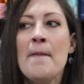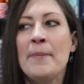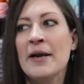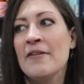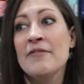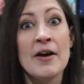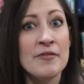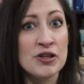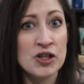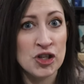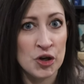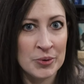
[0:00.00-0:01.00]
But I've never
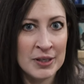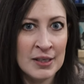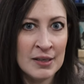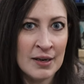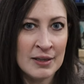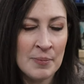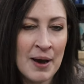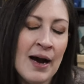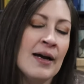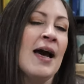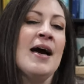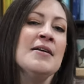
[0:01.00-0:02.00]
shown it on the
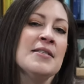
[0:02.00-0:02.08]
podcast,